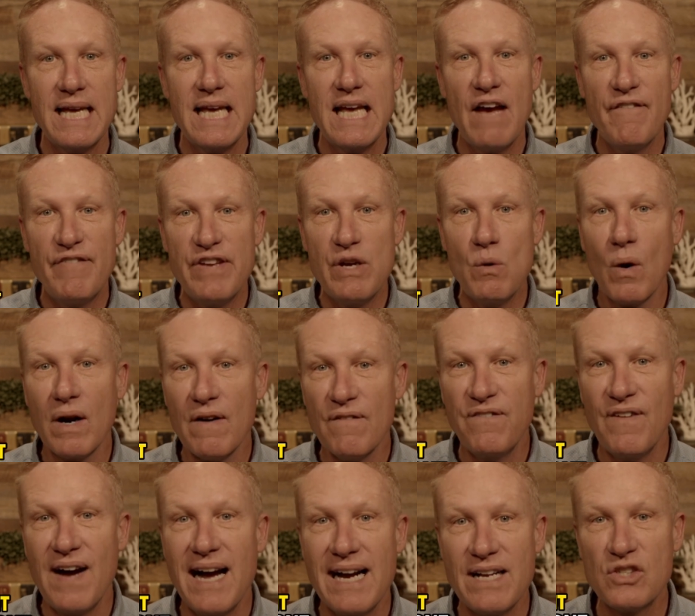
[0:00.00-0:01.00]
If you want to
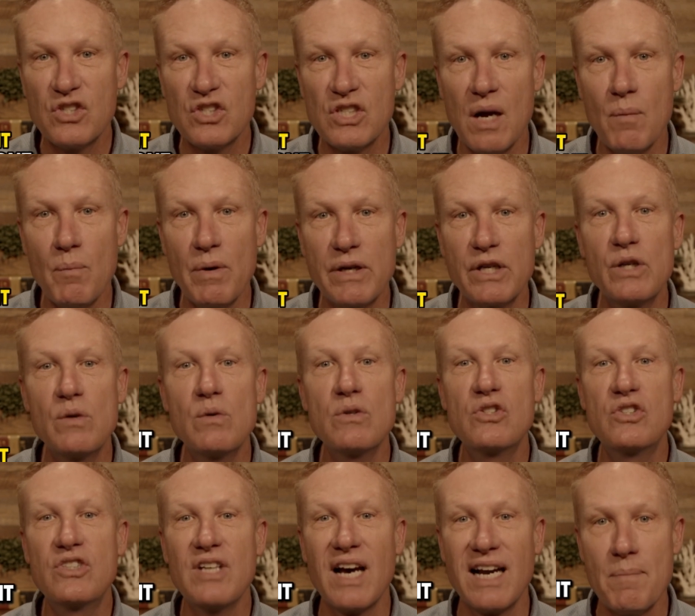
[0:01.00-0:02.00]
find someone who's
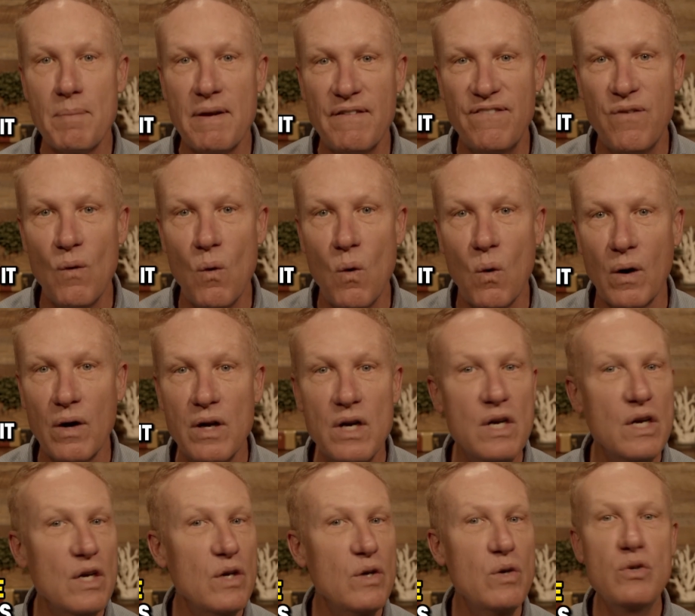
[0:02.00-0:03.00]
done it before,
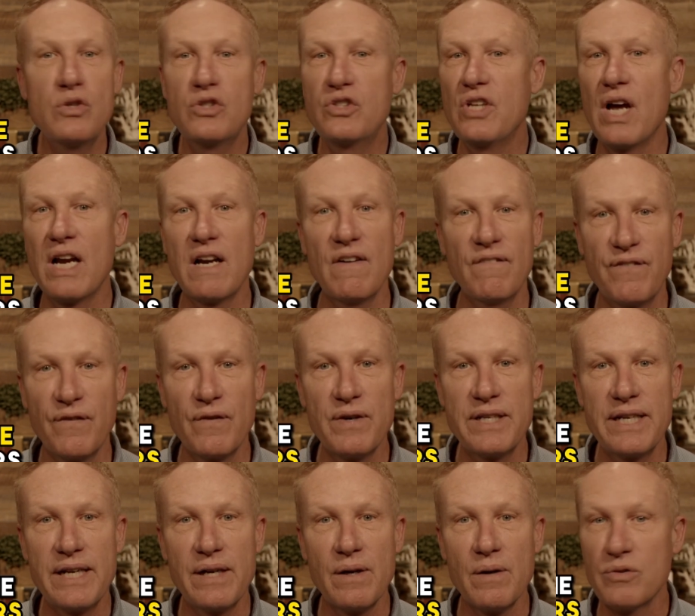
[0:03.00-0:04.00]
who's done it for
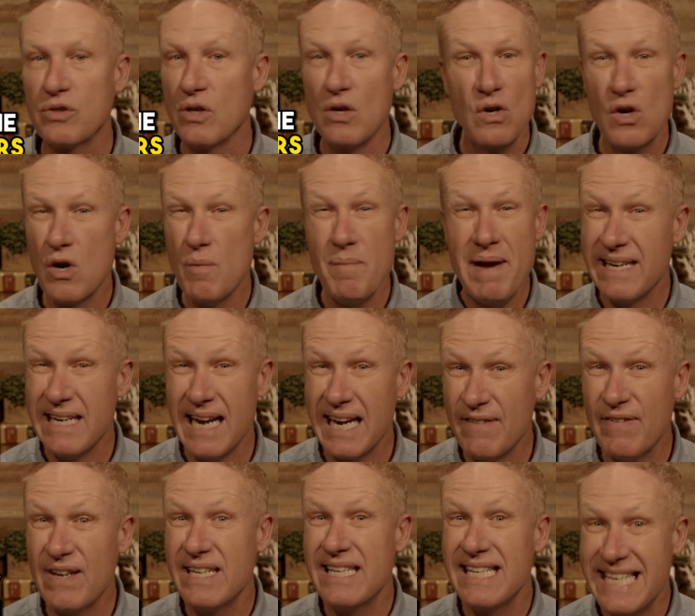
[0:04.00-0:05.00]
years, who may not
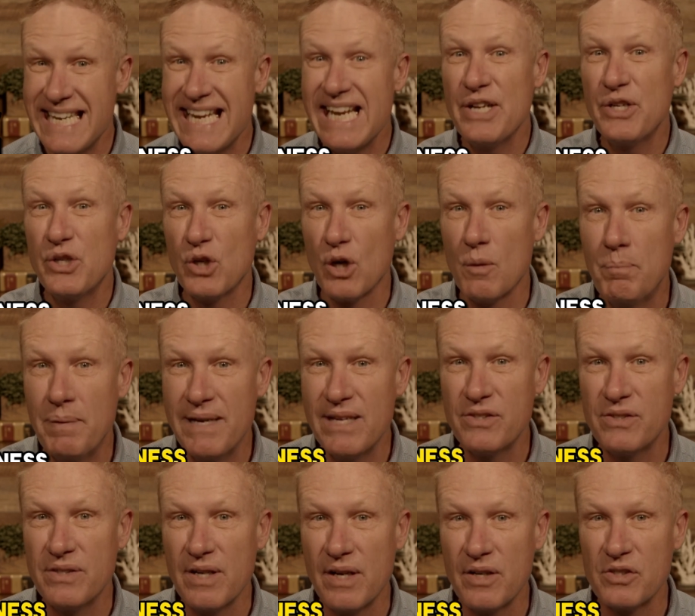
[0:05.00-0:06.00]
even need your
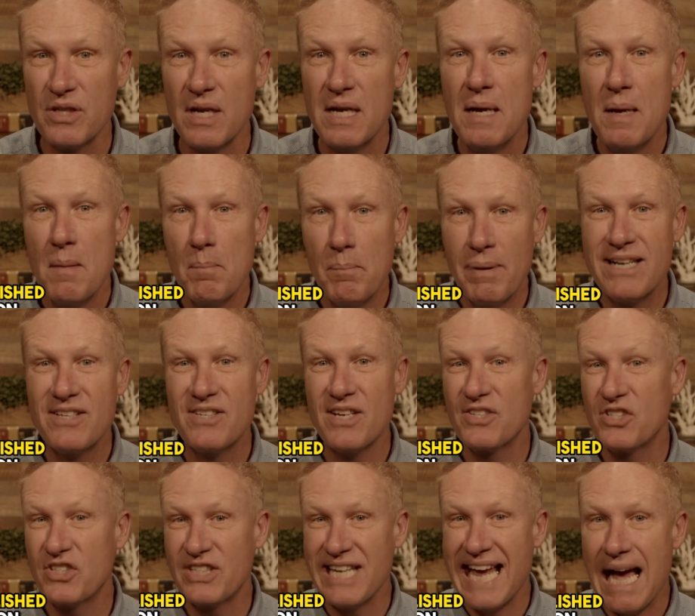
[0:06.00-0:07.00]
business, but has
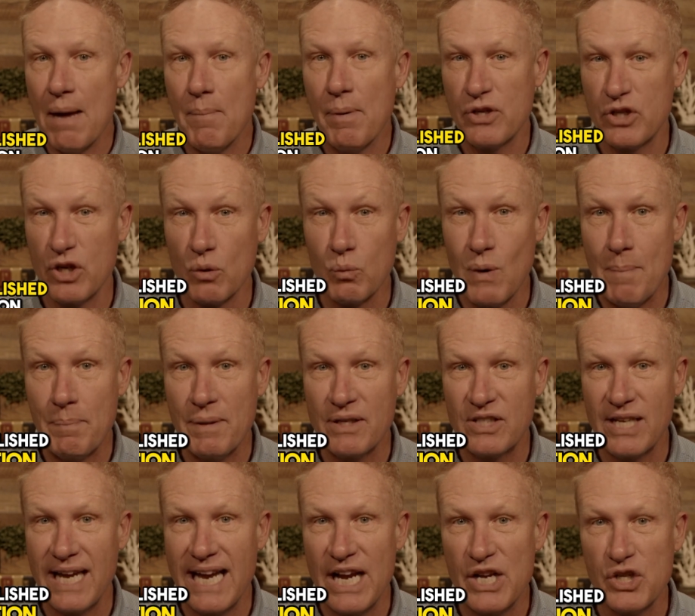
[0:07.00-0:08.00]
established a
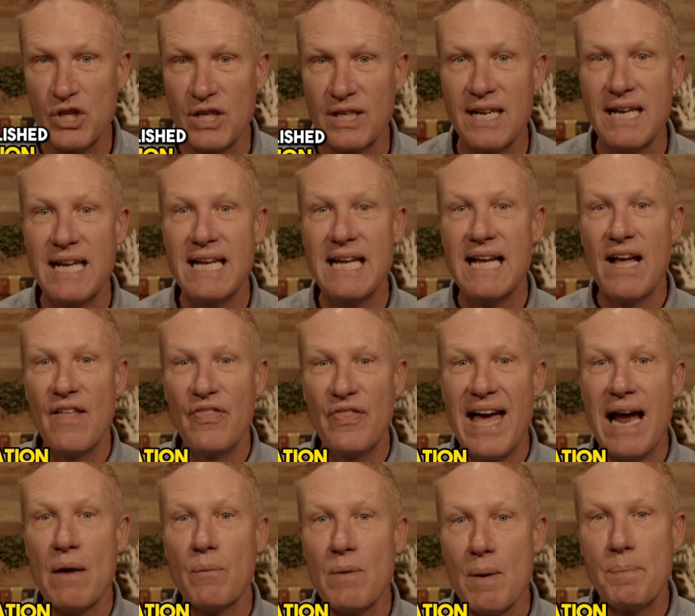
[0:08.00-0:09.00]
reputation,
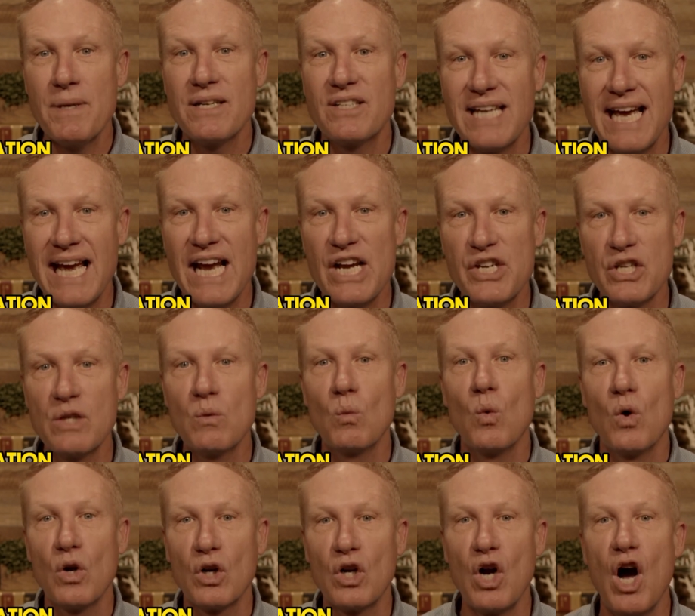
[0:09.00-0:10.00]
that reputation
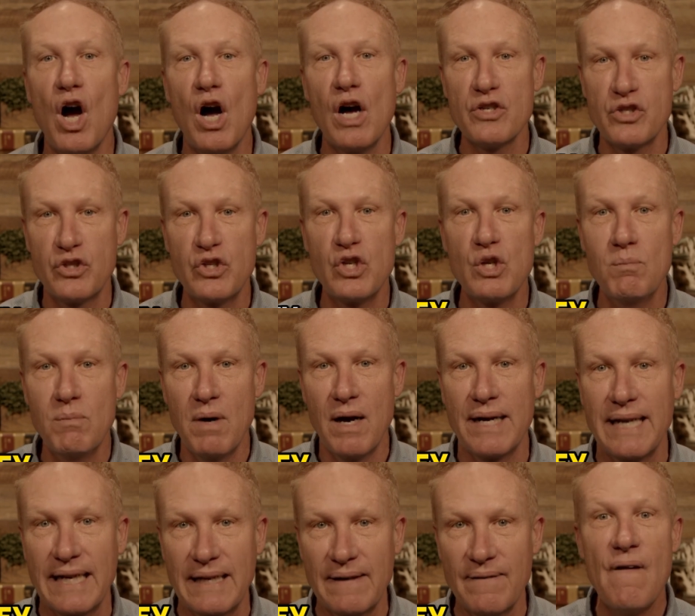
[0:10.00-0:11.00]
will cost you
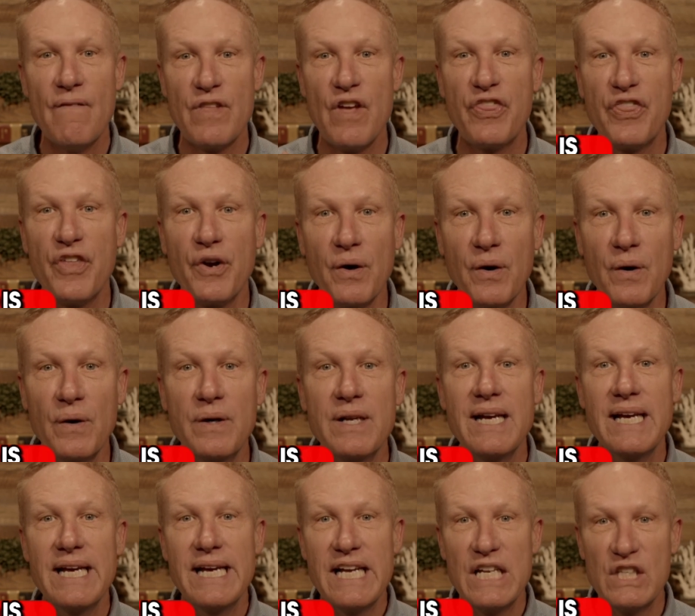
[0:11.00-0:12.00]
money. The third
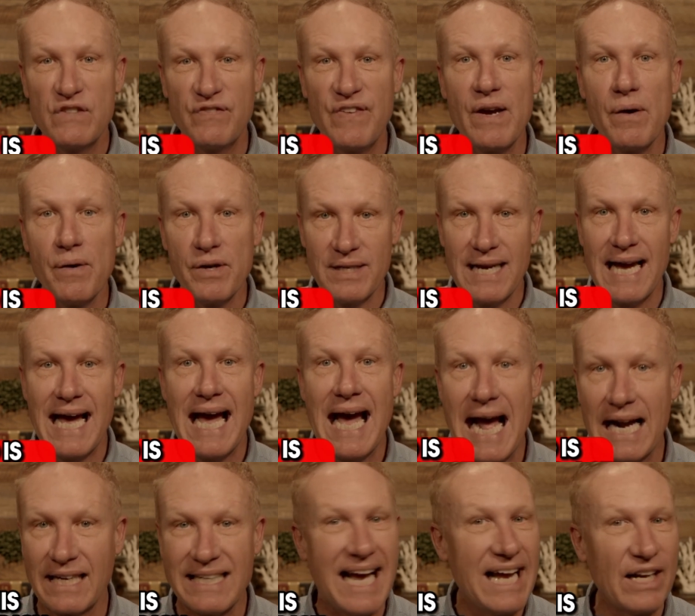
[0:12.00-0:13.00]
is failure to
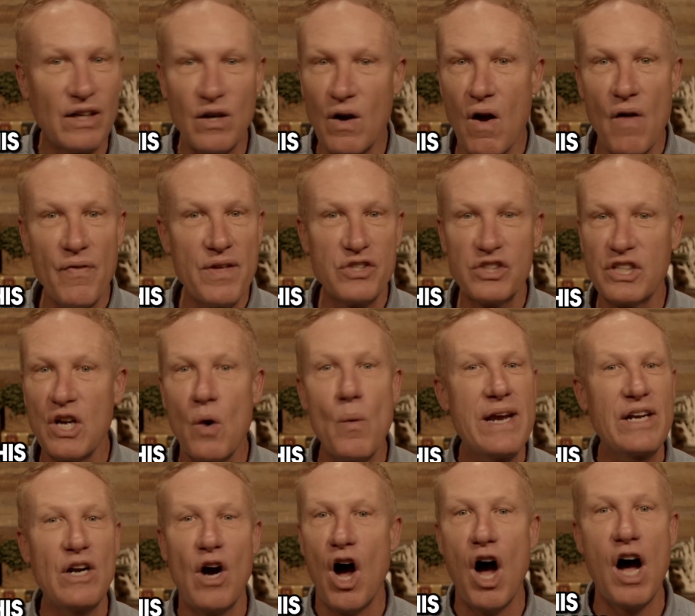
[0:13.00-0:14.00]
act. I call this
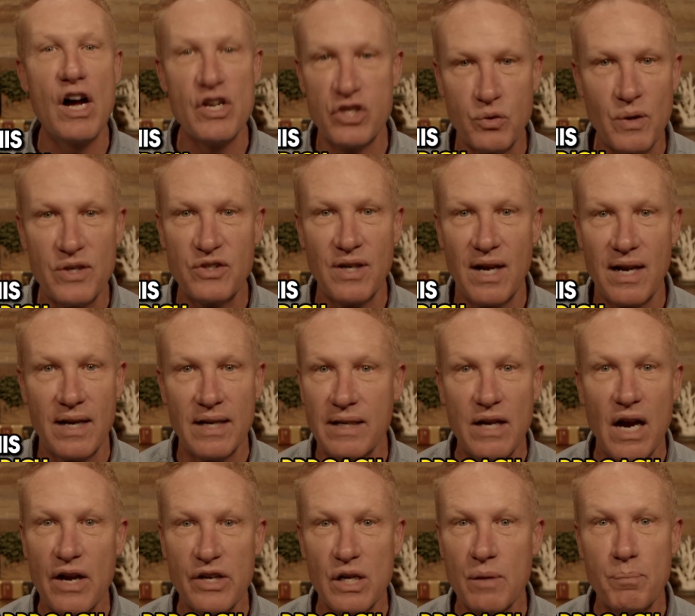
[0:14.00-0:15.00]
going ostrich on it
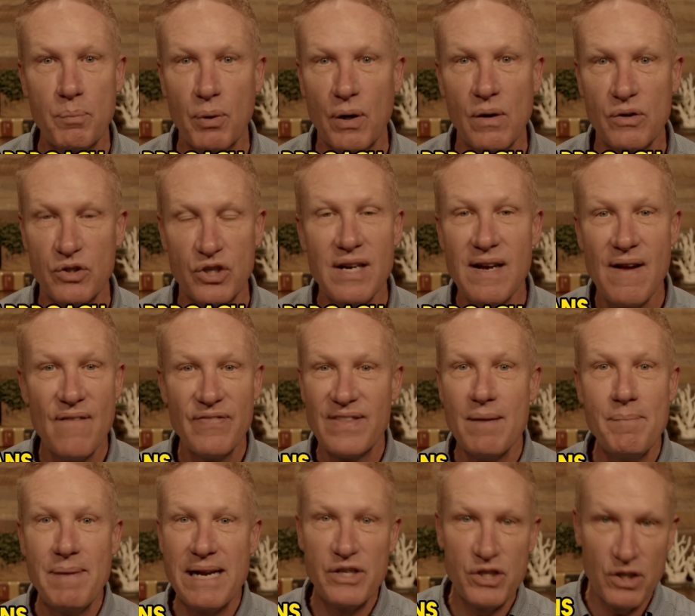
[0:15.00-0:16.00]
on your approach. That
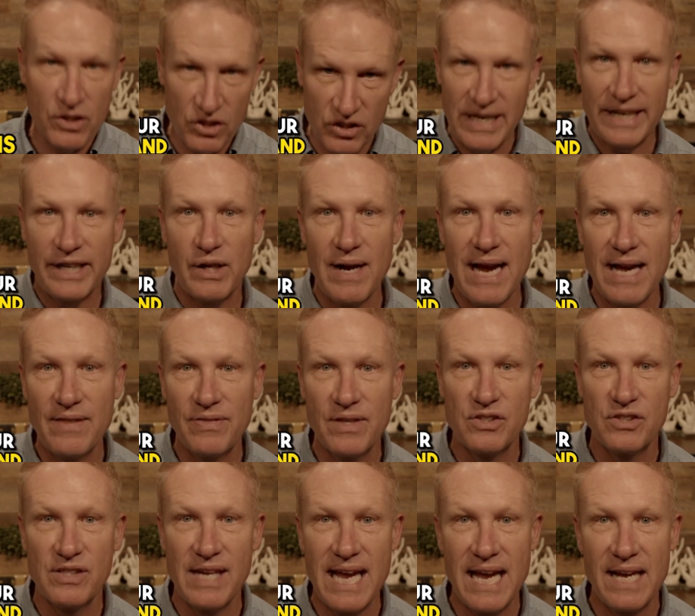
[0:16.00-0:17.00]
means you stick your head in the
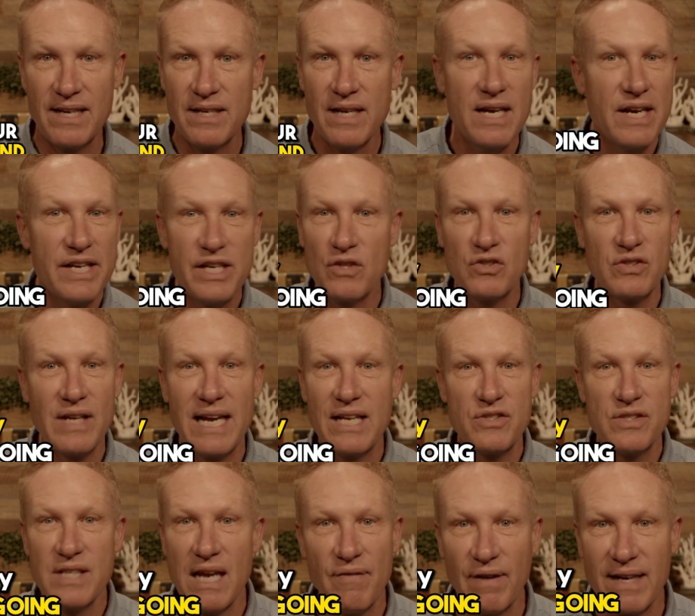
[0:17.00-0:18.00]
sand, you say it's
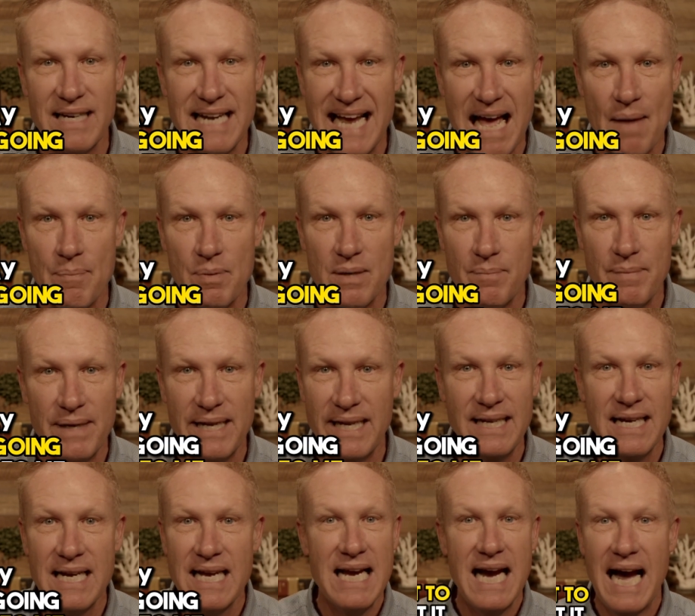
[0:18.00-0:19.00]
never going to happen to
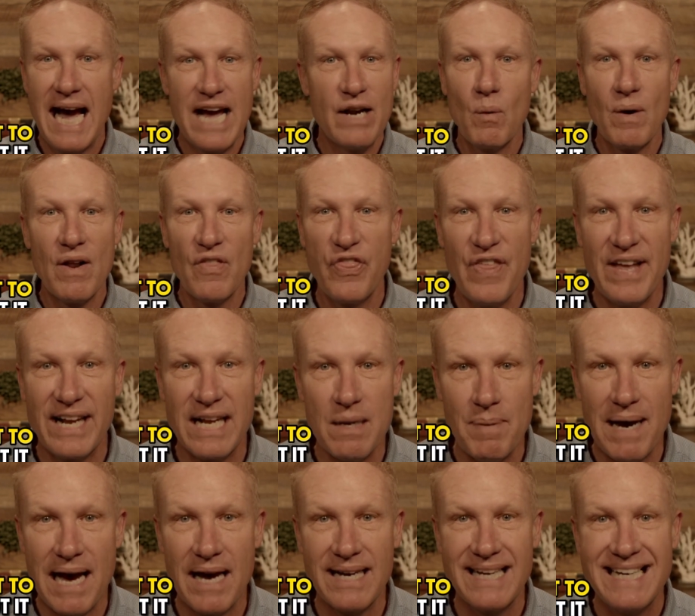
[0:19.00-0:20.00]
me, I don't want to think
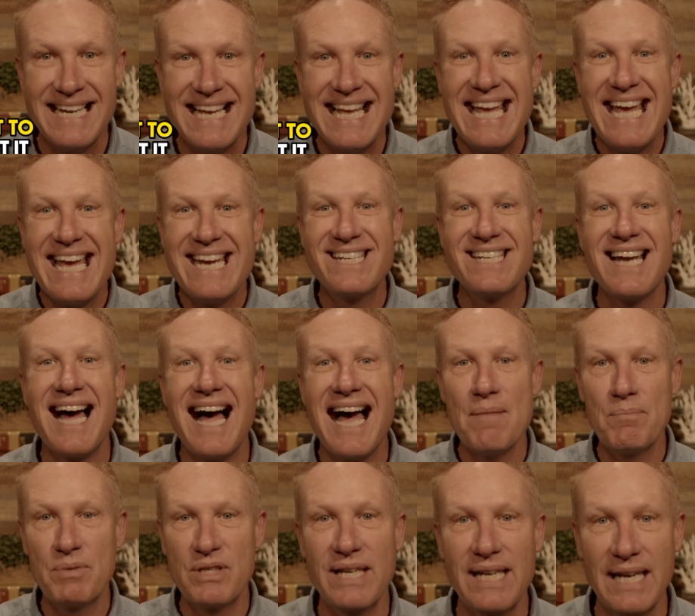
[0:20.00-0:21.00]
about it, and
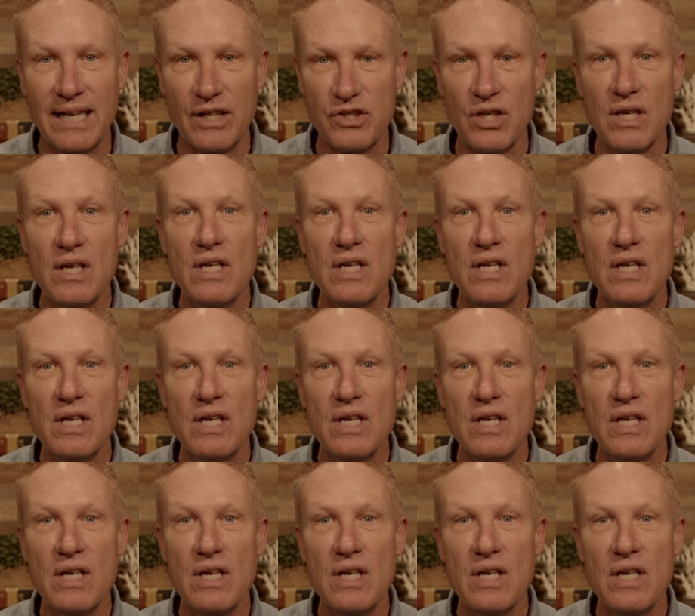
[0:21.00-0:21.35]
time ticks.